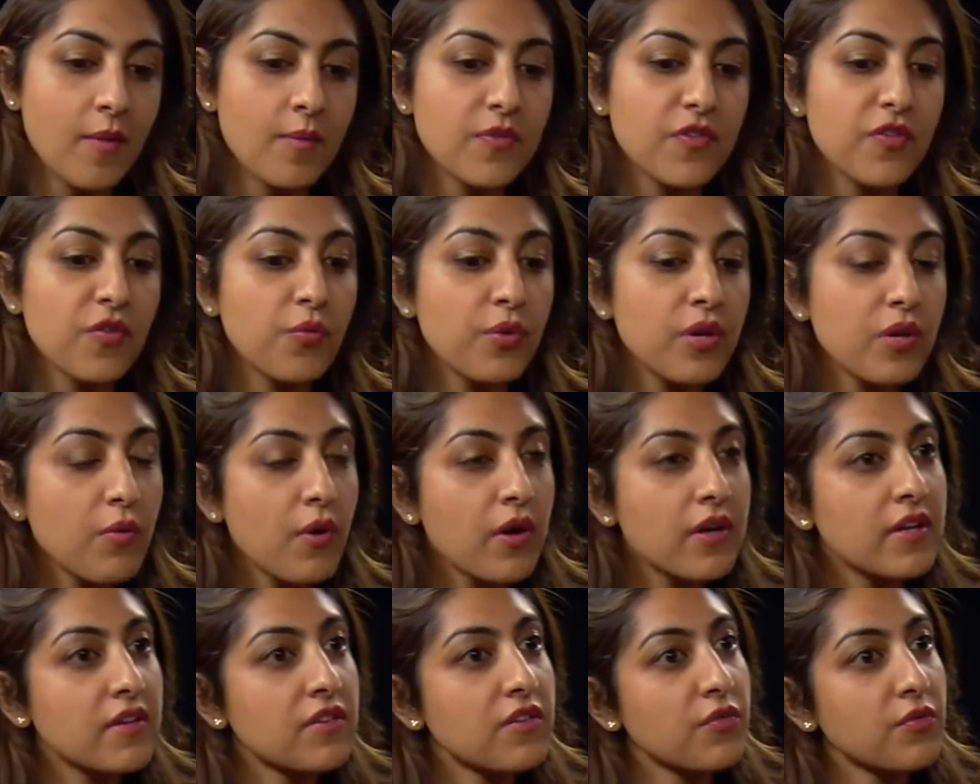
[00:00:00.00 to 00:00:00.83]
So we
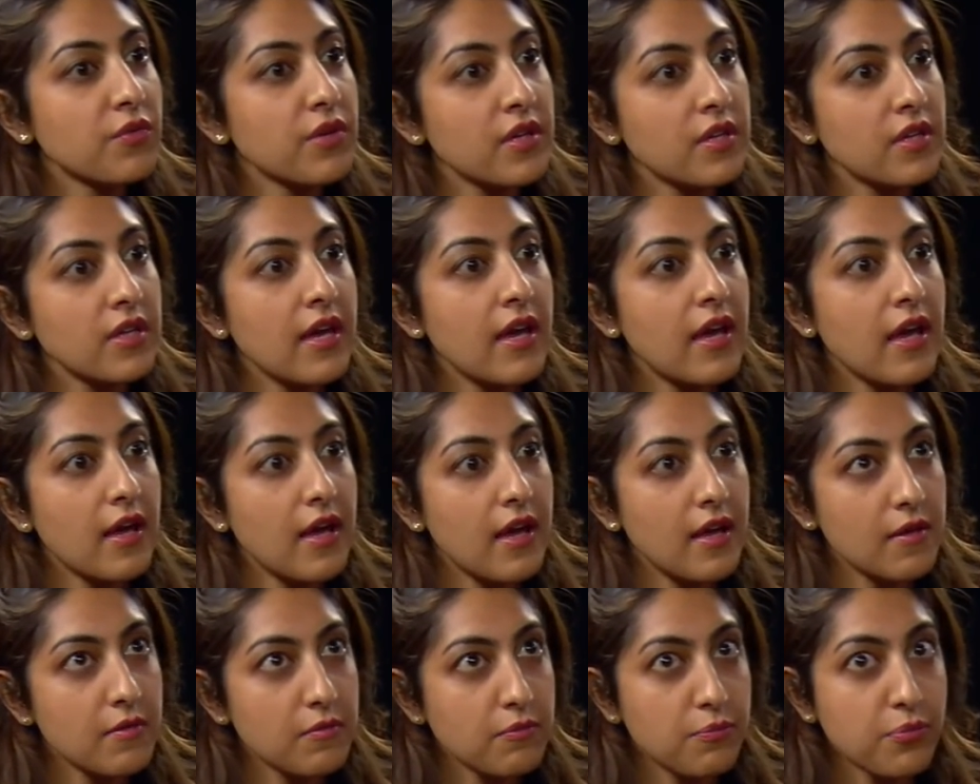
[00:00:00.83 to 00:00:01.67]
wanted to really
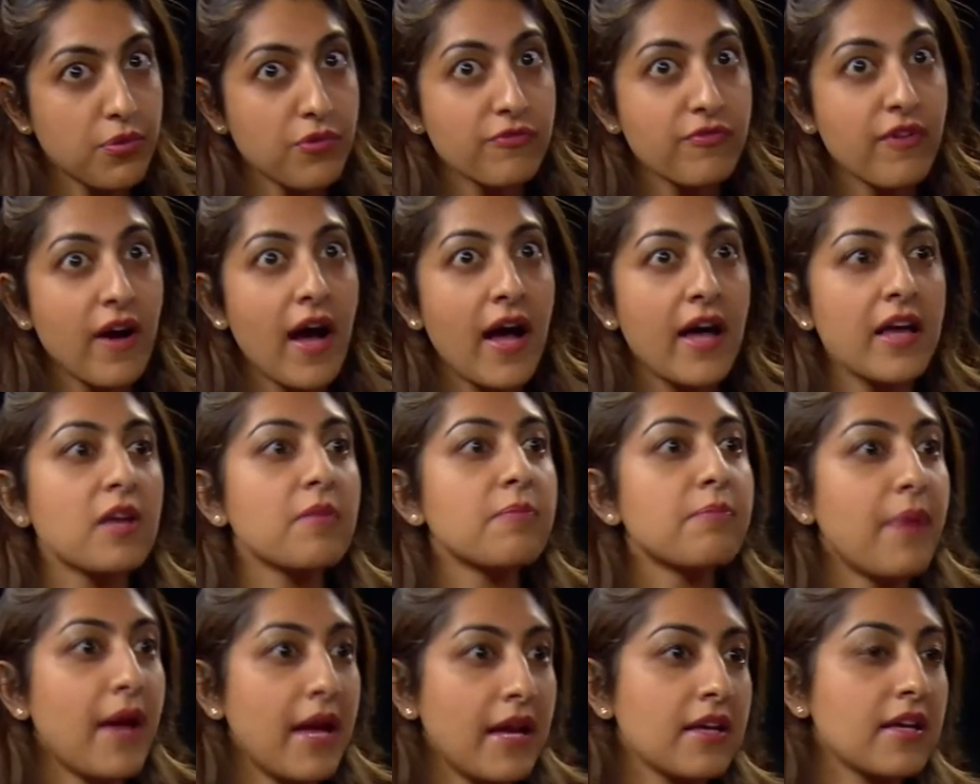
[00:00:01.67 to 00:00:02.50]
provide a
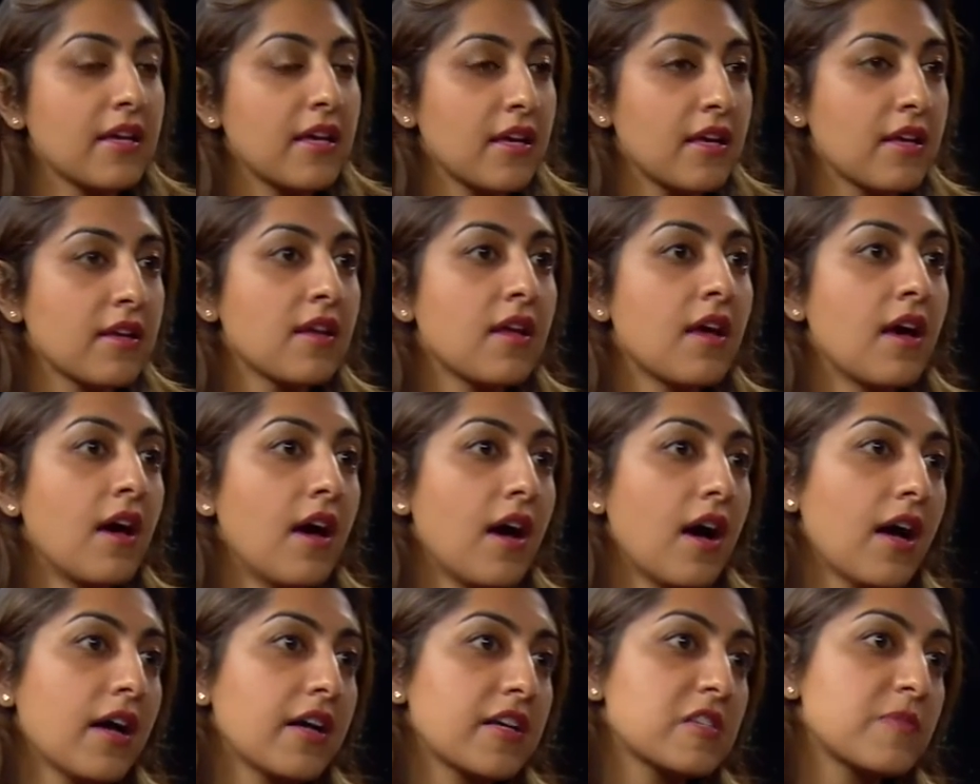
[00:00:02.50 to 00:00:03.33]
banking
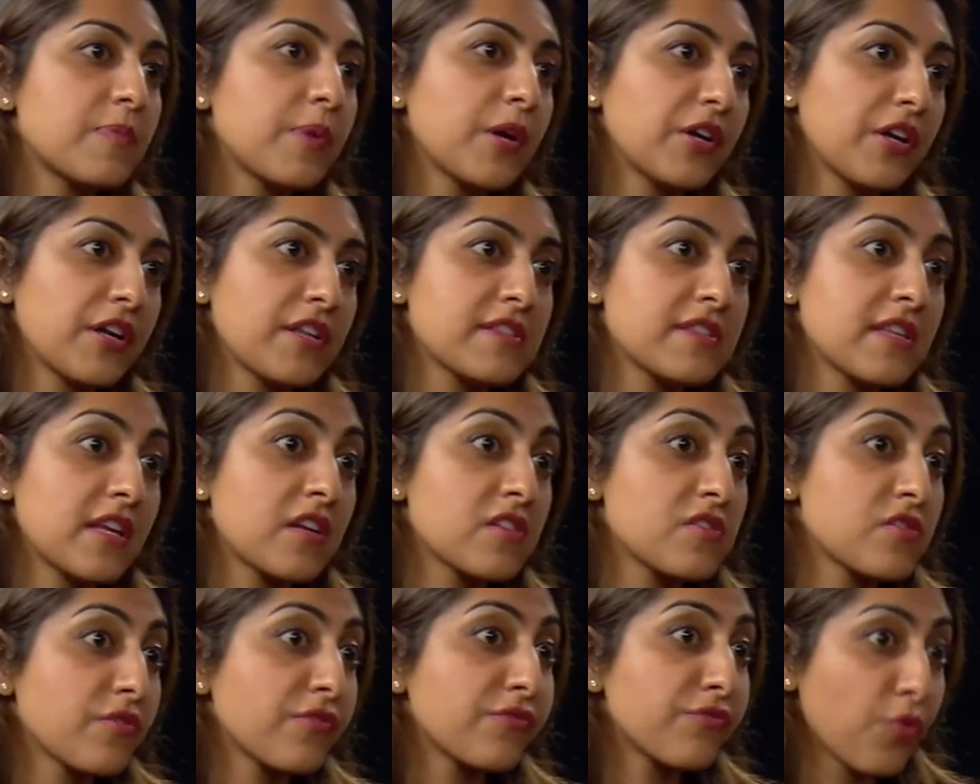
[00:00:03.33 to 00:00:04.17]
experience that
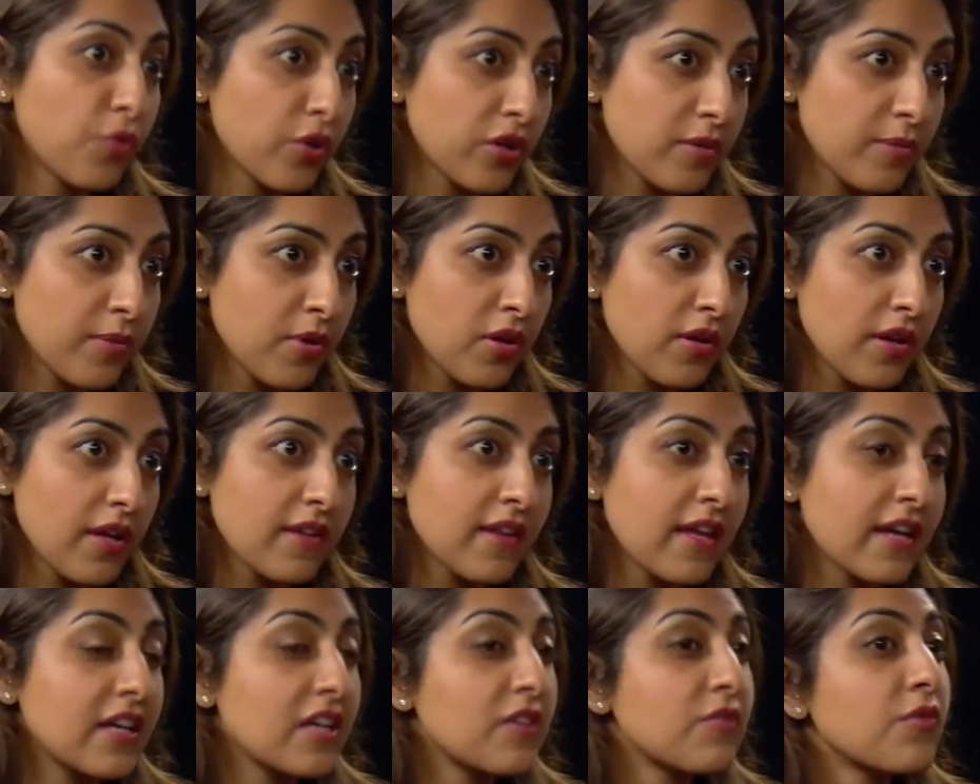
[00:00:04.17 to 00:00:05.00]
is affordable
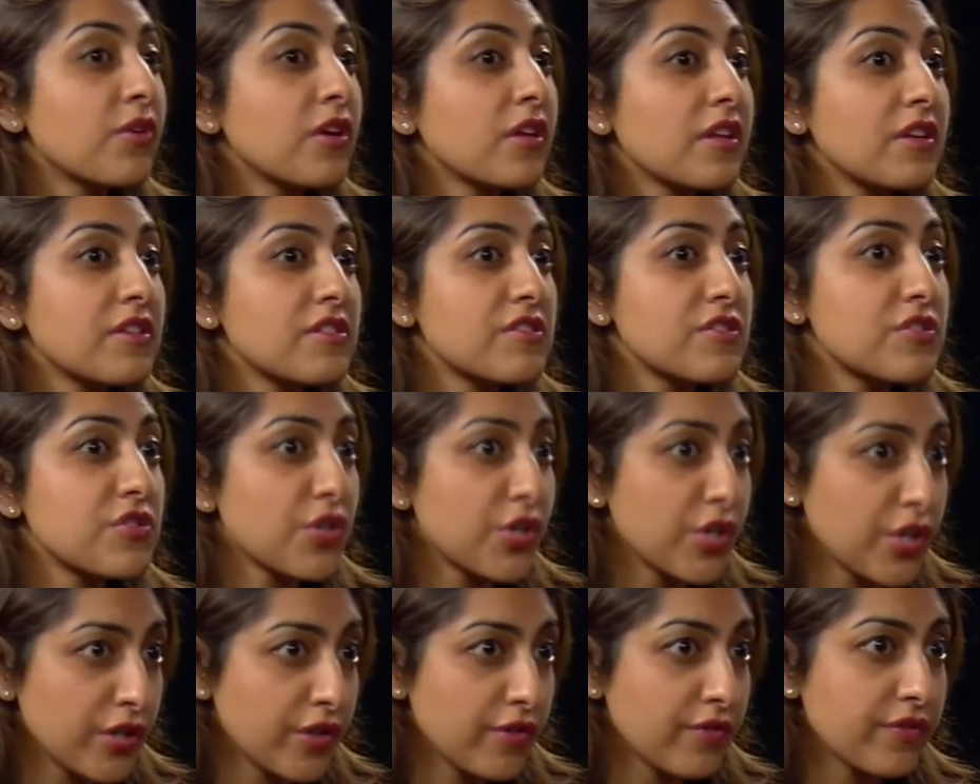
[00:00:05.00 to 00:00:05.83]
and that can really
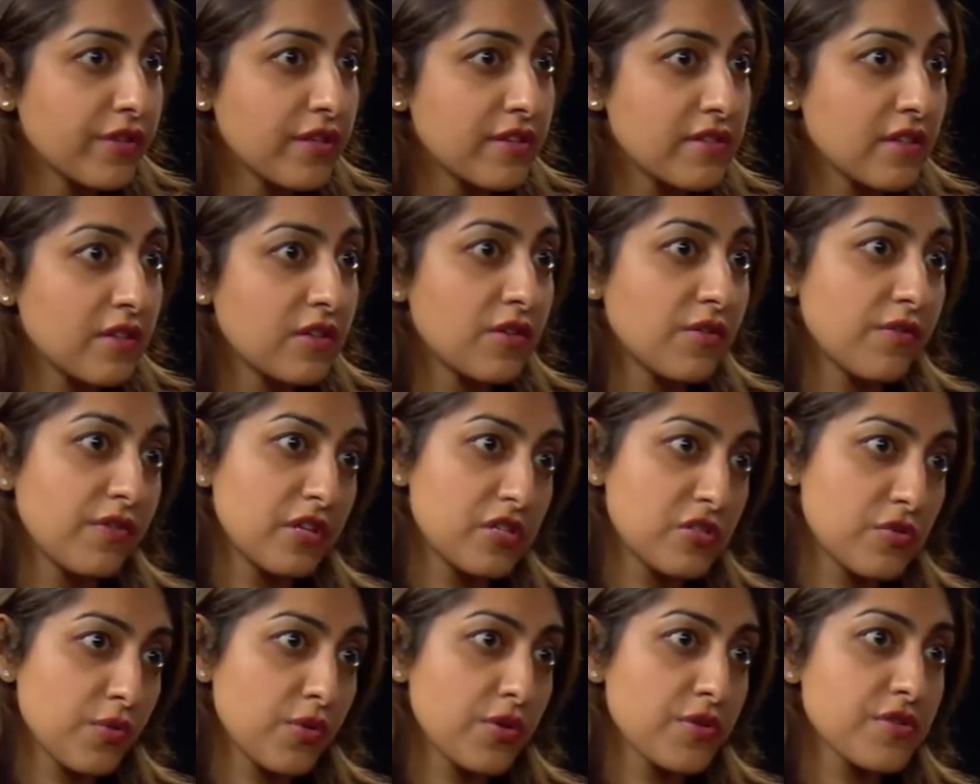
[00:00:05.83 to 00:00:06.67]
serve these
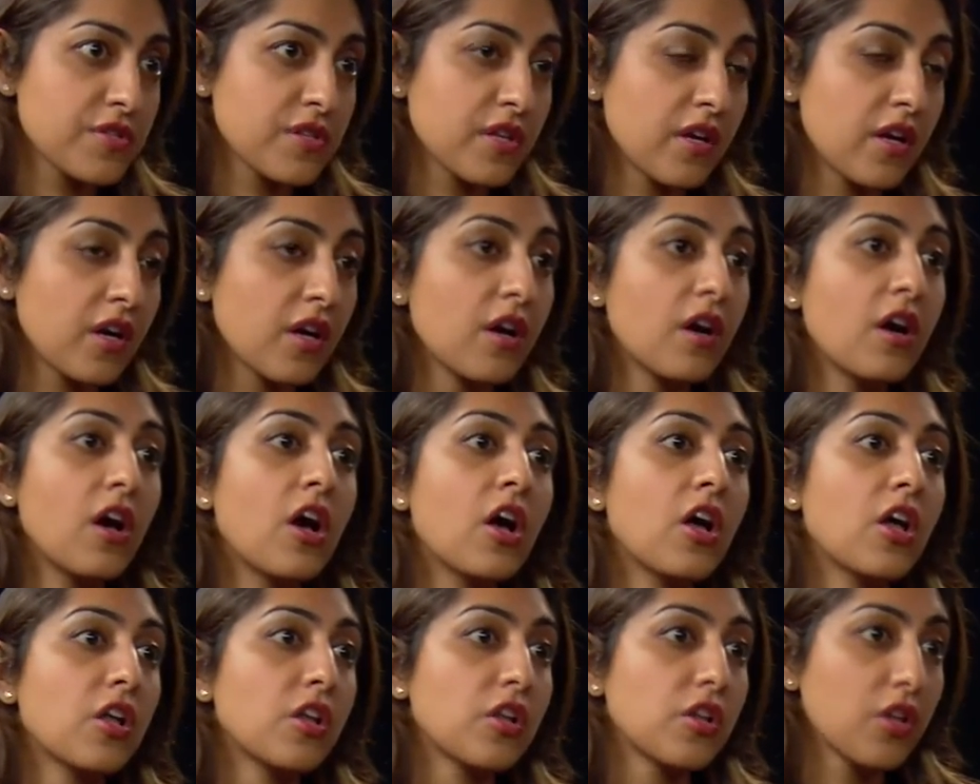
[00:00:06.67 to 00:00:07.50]
individuals that are
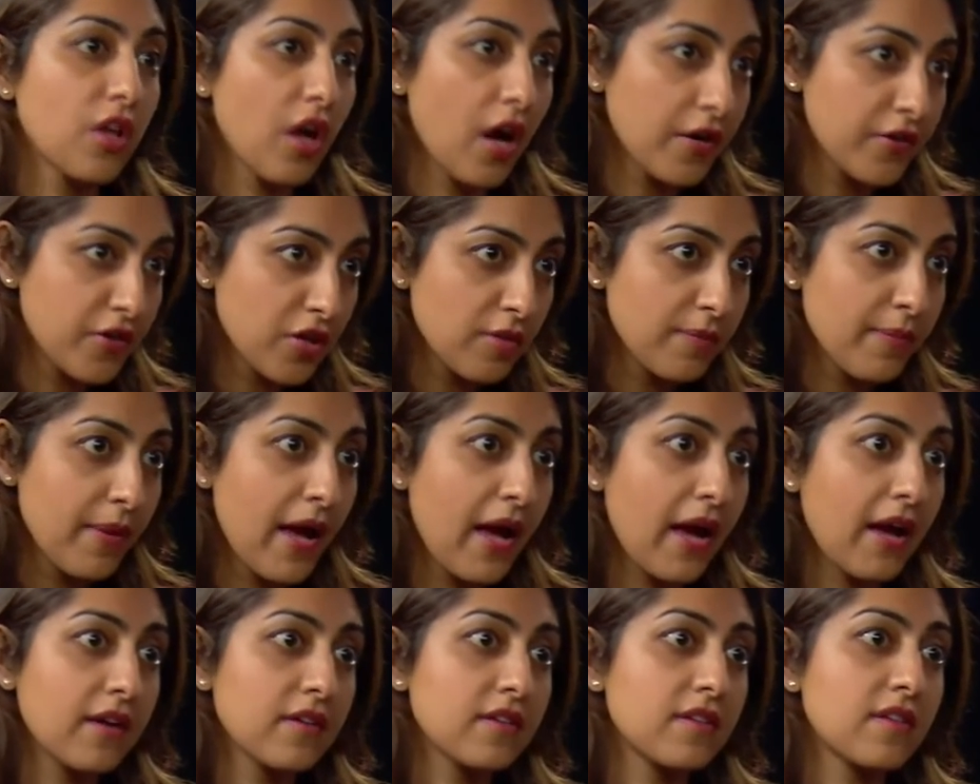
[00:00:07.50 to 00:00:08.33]

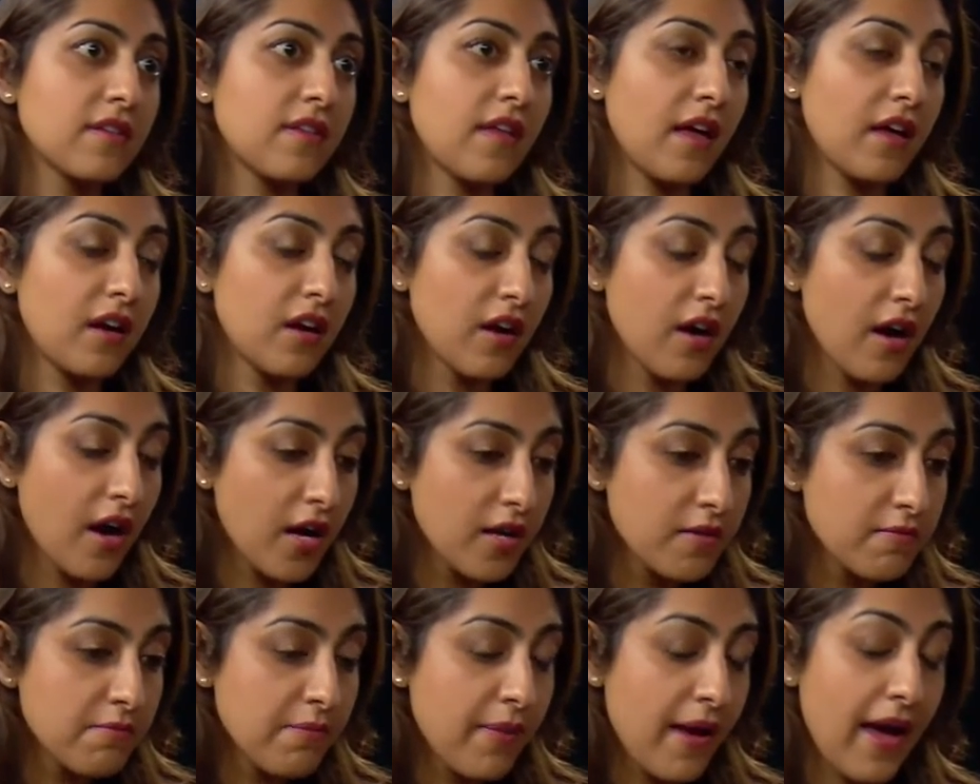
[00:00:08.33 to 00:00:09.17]
underbanked, that are
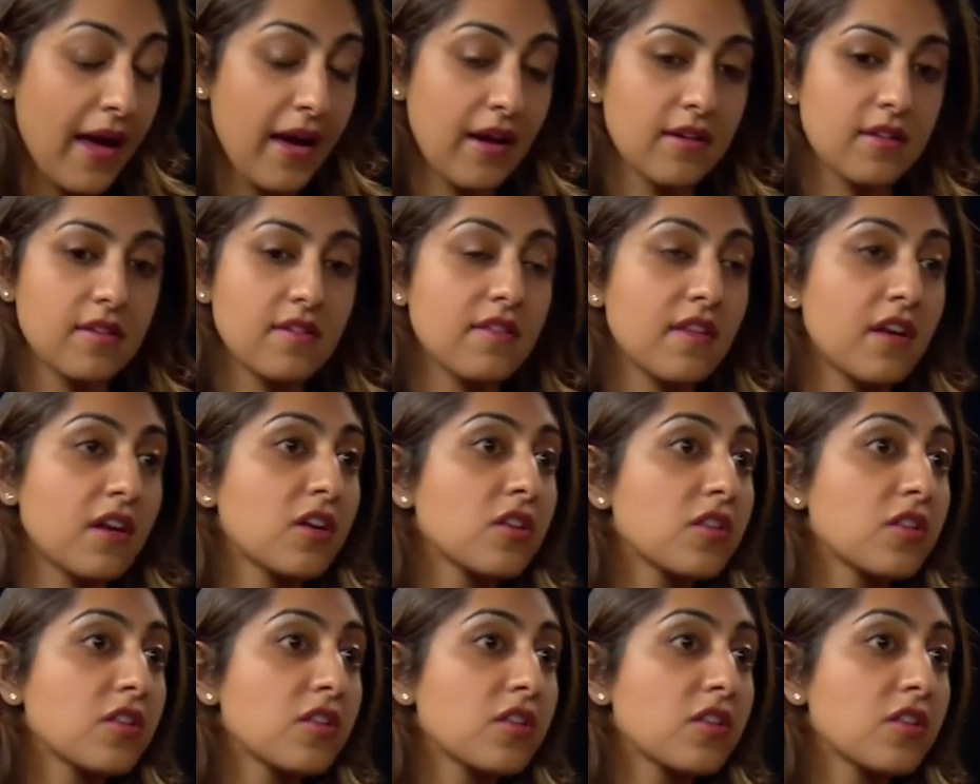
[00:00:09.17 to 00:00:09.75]
unbanked, that